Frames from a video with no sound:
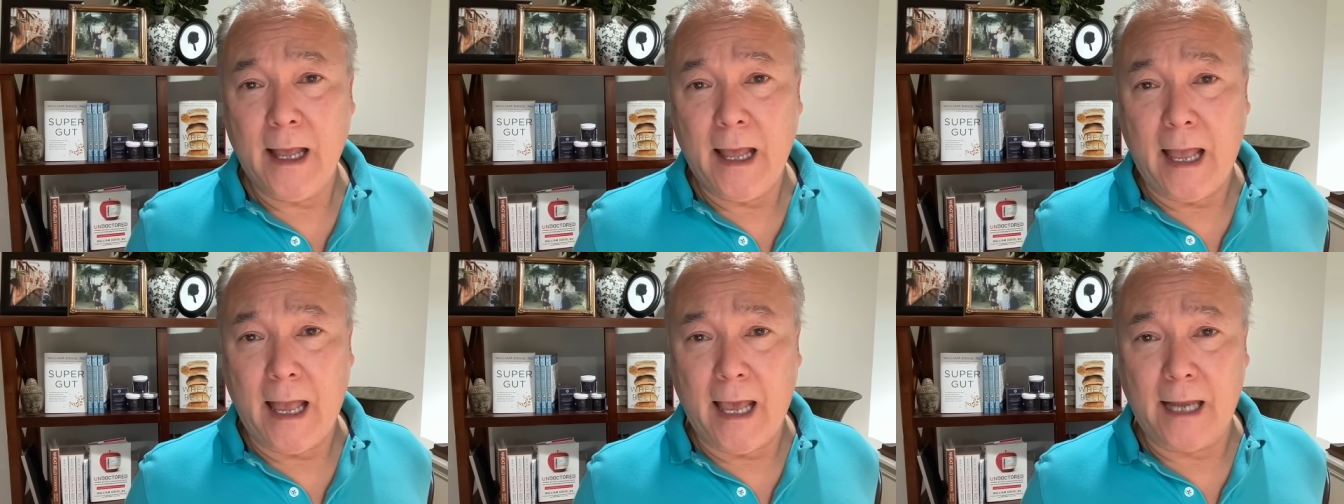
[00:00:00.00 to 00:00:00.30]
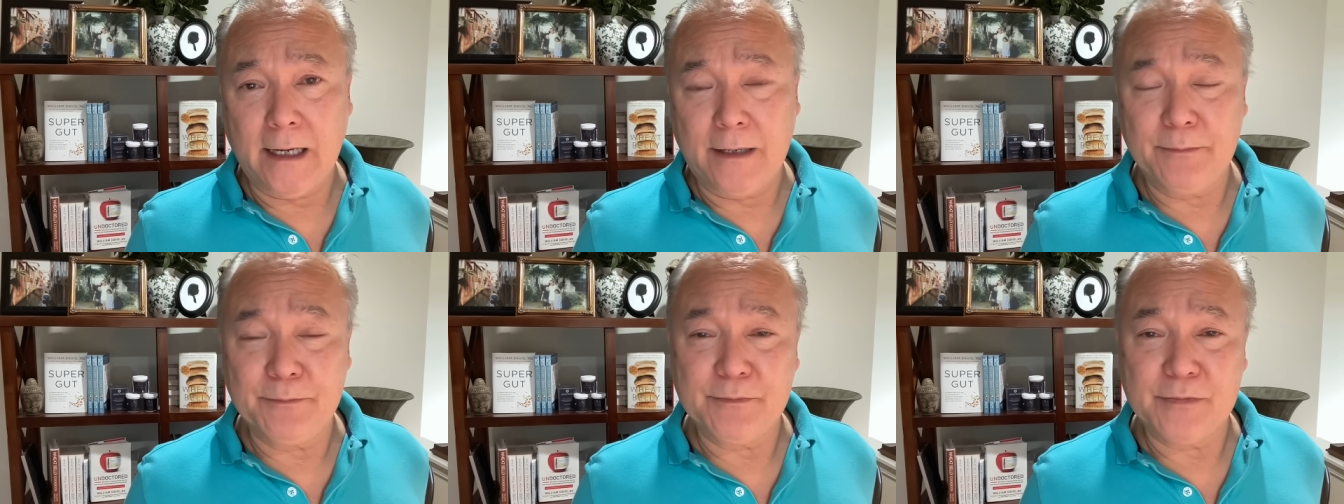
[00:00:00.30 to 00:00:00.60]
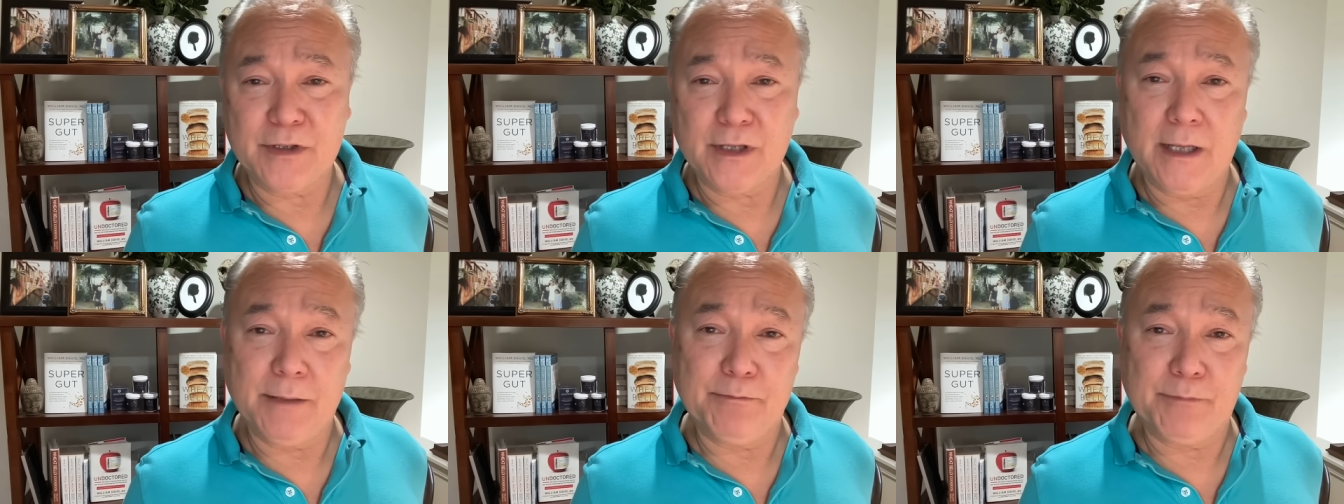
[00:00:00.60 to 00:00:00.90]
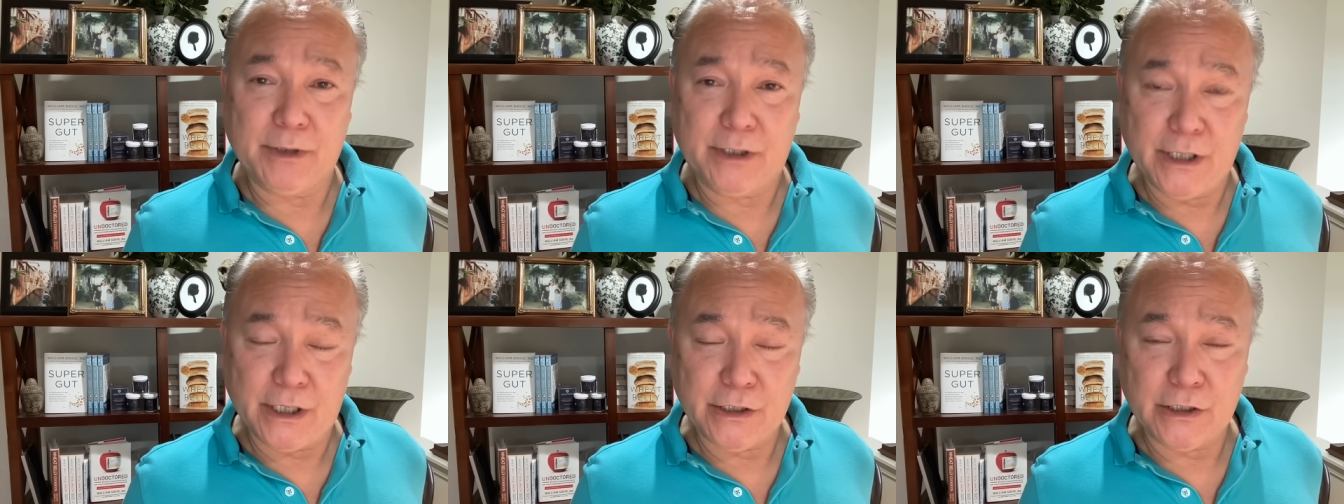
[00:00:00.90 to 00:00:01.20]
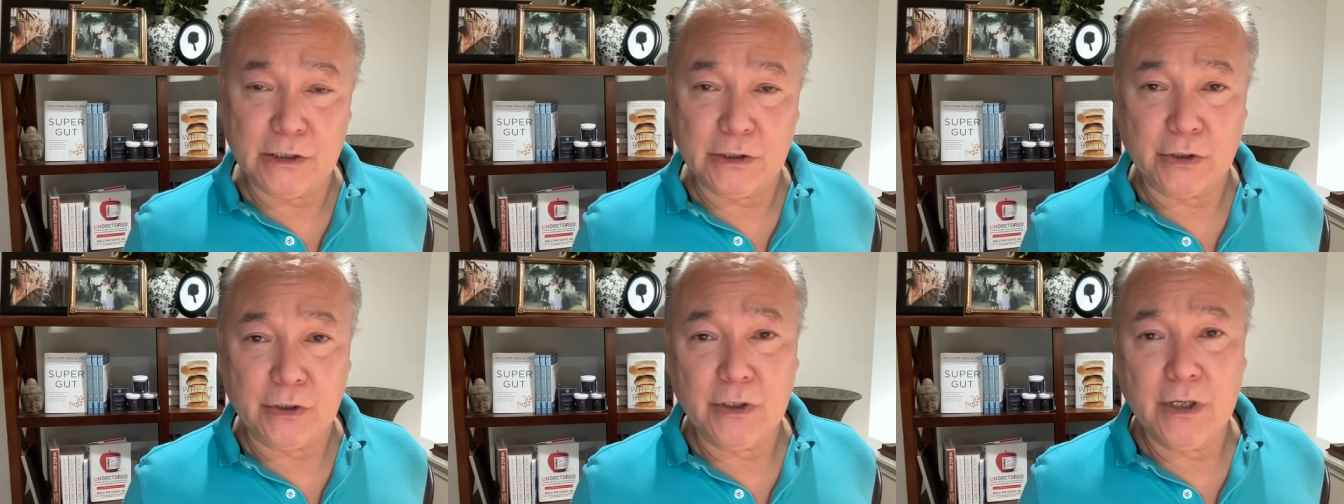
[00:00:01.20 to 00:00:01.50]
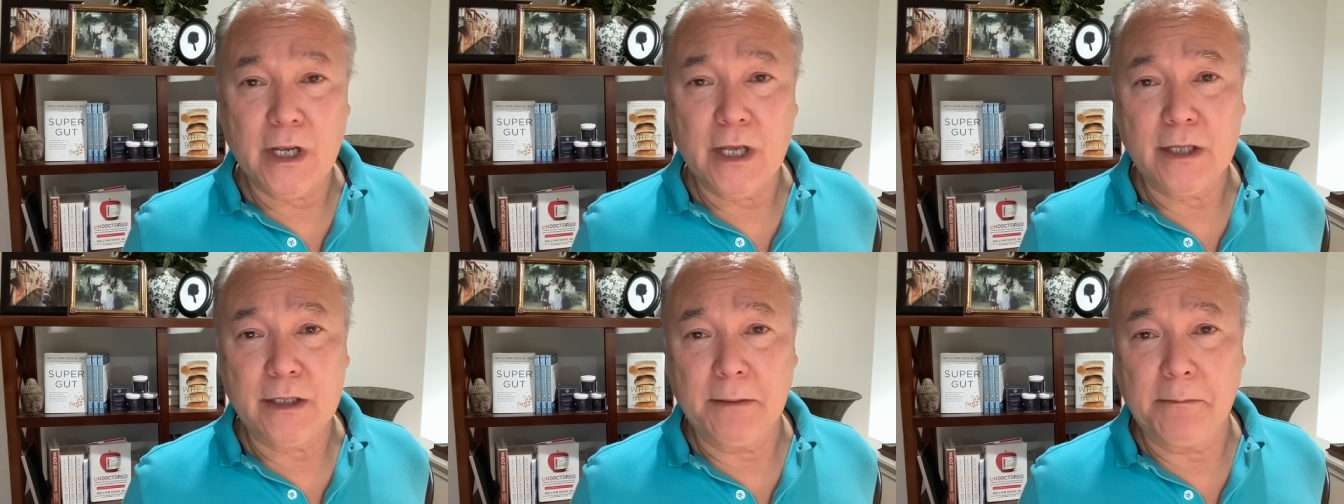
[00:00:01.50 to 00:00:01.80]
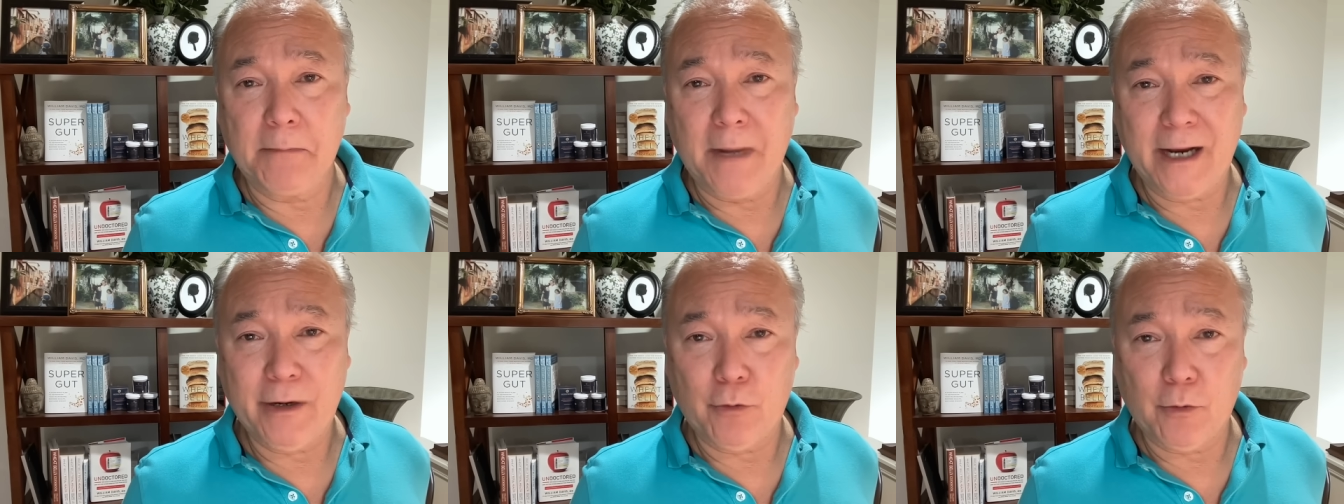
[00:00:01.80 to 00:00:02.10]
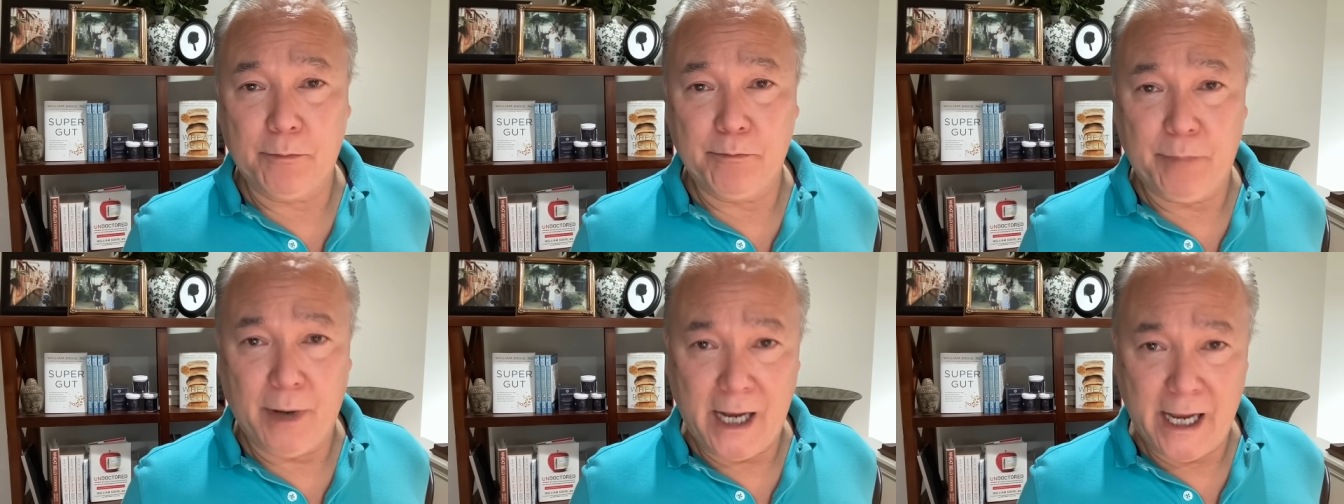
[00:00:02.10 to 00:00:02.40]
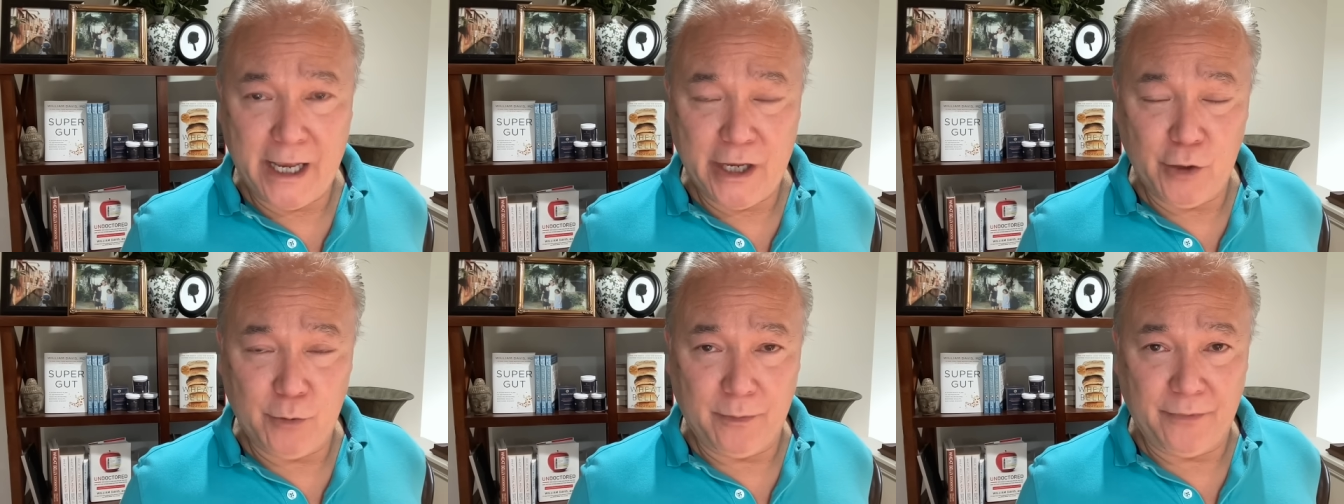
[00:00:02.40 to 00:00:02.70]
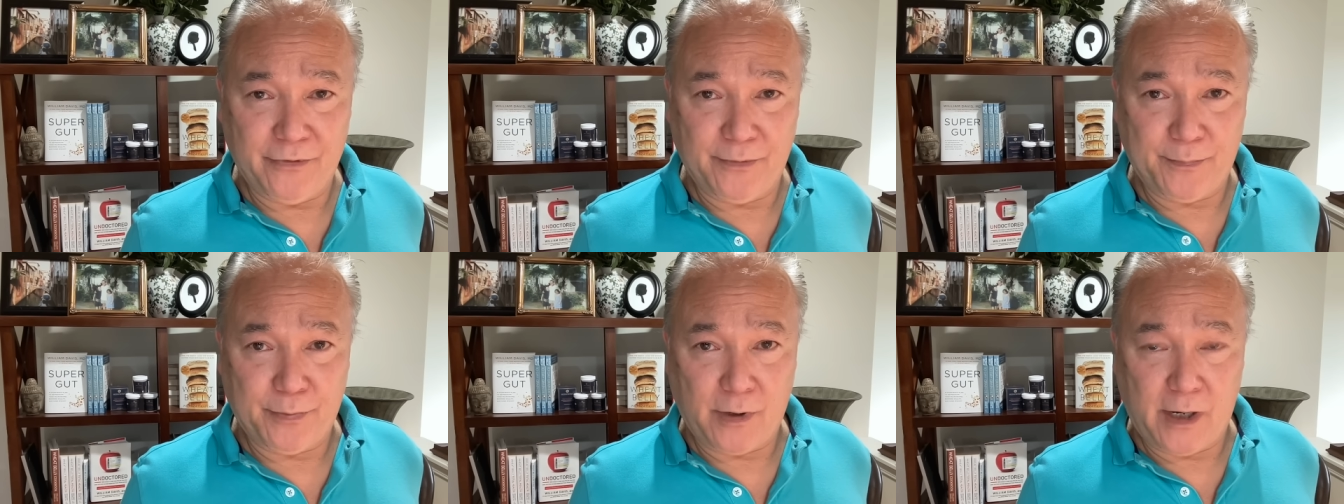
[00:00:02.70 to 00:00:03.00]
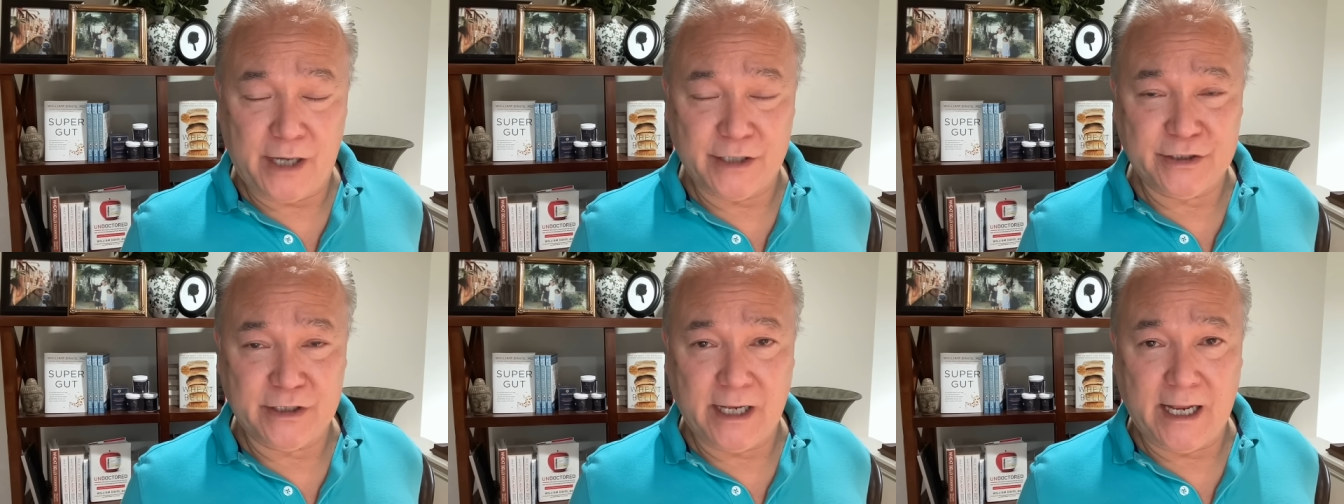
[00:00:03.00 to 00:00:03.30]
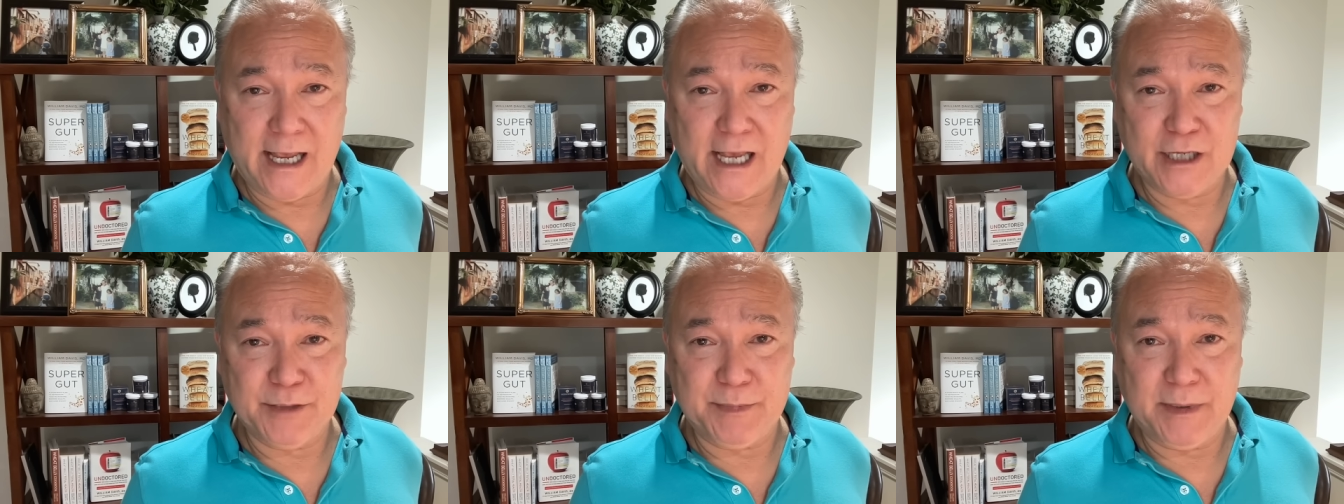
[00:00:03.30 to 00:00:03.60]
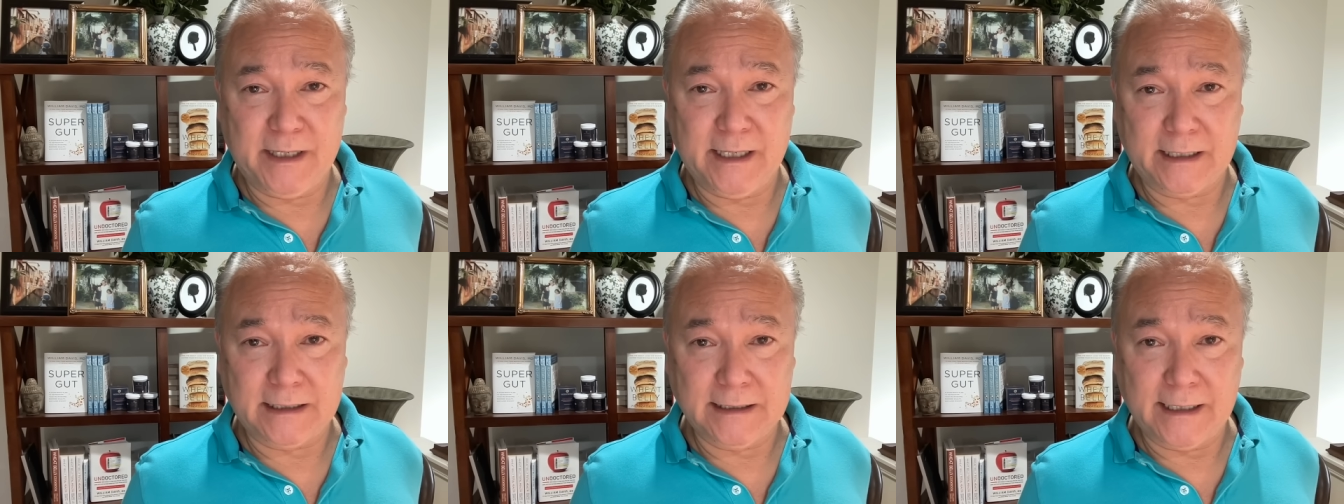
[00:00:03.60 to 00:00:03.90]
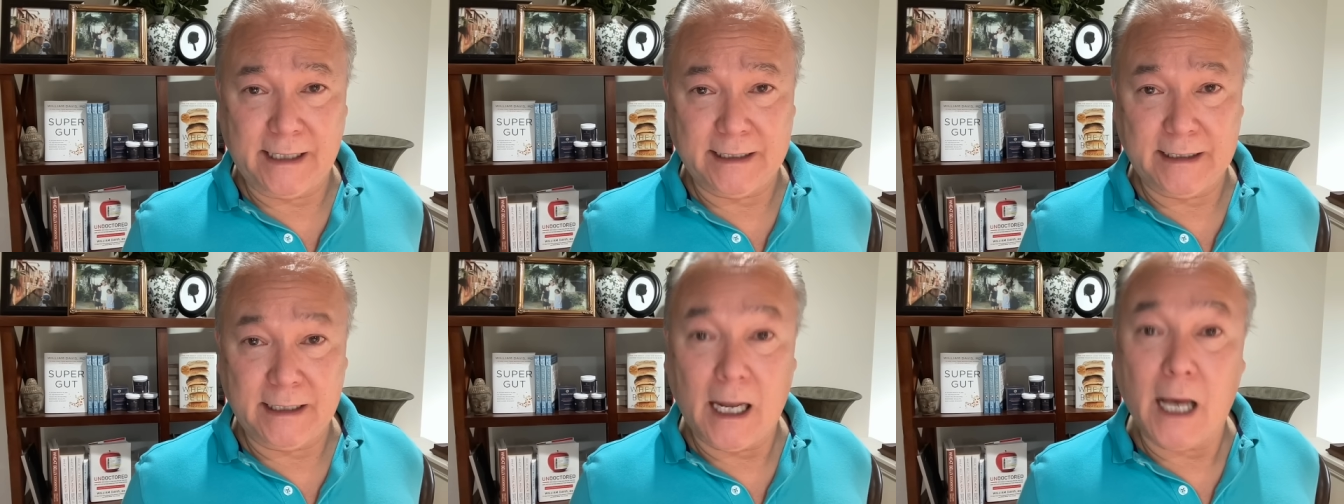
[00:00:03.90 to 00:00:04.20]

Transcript: And in particular, the microbiome of the prostate has been neglected